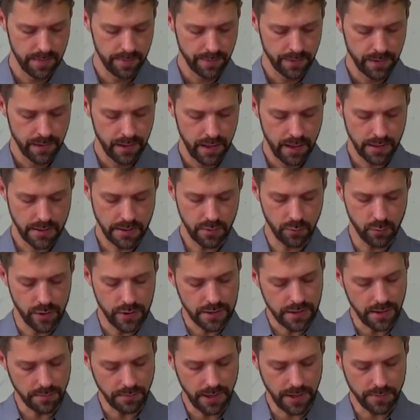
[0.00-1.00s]
is that we
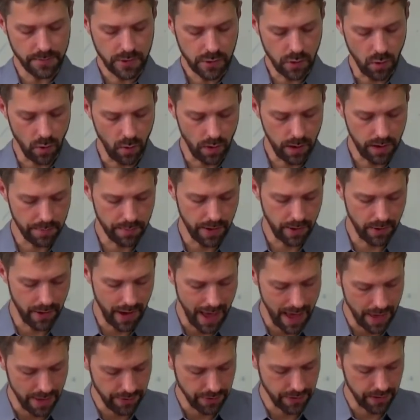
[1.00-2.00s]
sometimes talk about
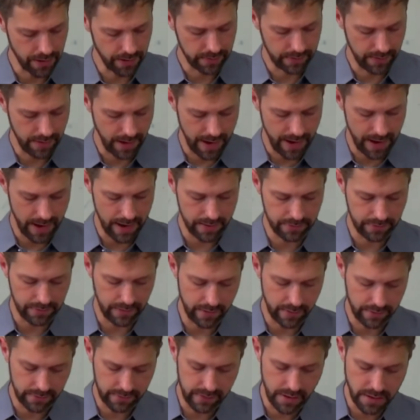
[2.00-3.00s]
ethics as
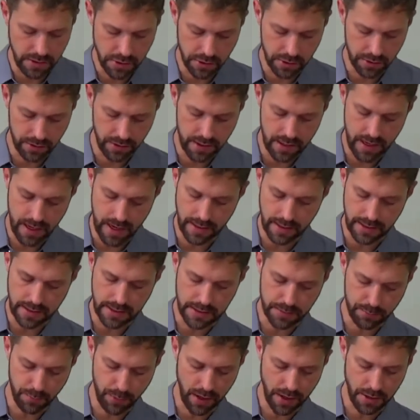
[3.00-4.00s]
essentially an
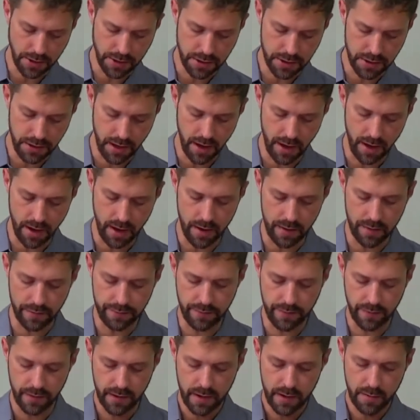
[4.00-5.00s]
expression of
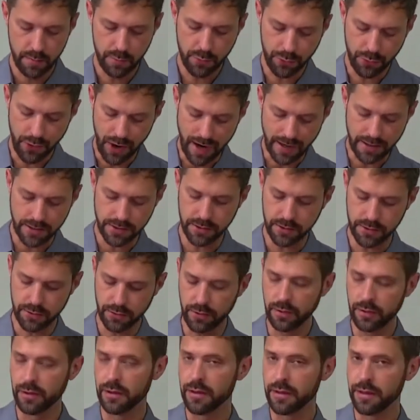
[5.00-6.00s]

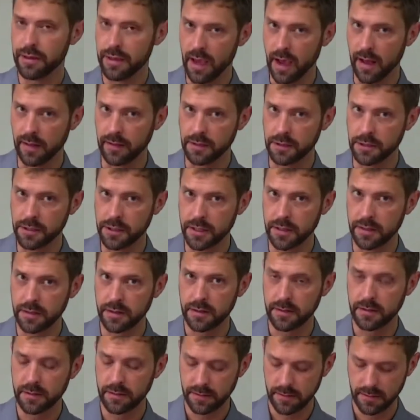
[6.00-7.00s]
practical theology.
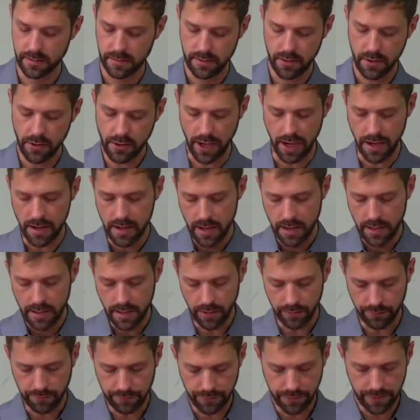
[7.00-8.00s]
Okay,
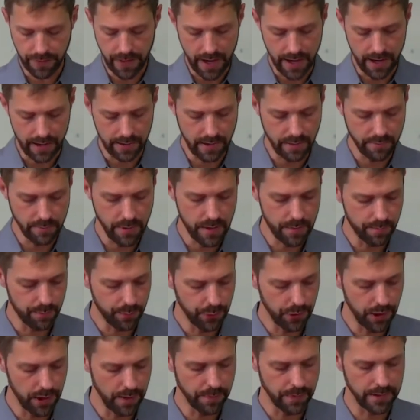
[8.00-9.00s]
now for that, let me
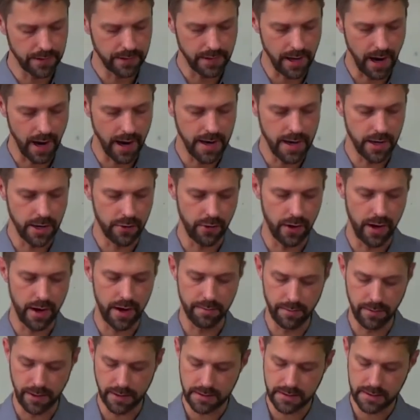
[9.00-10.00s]
put up a diagram.
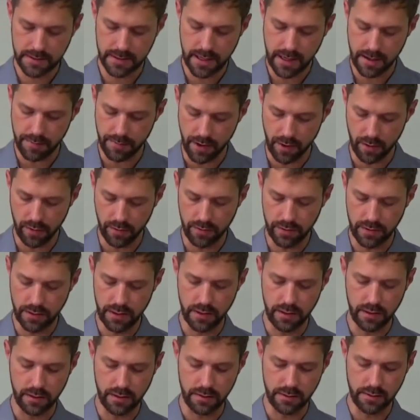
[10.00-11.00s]
Let's think about
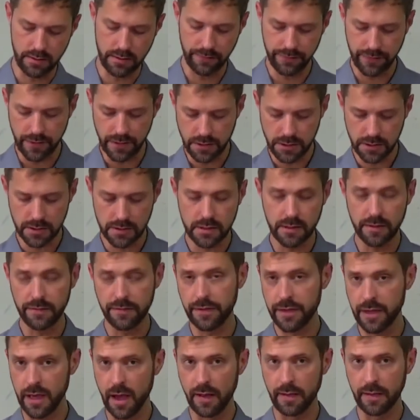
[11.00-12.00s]
the divisions of
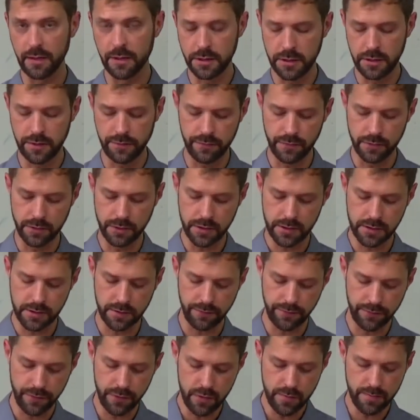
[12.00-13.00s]
theology for just a
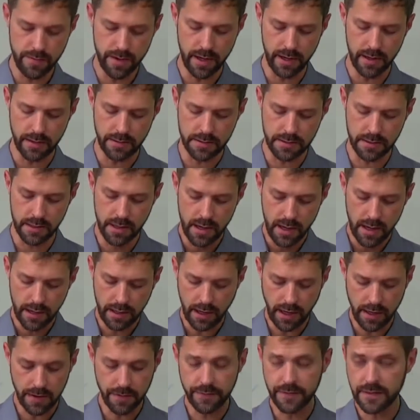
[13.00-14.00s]
few minutes,
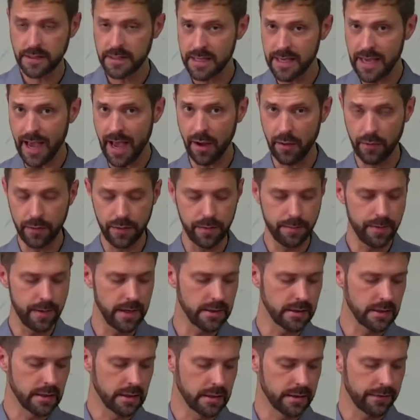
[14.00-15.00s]
kind of see how the
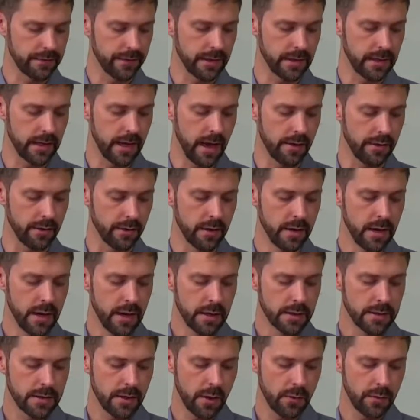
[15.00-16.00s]
pieces fit together.
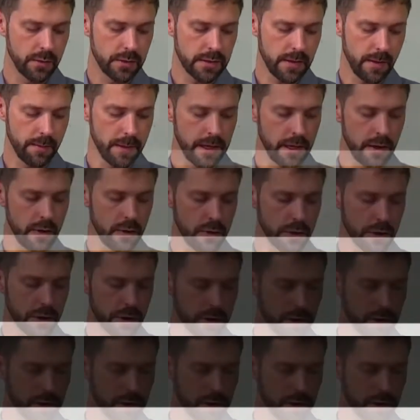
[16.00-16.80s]
So something you should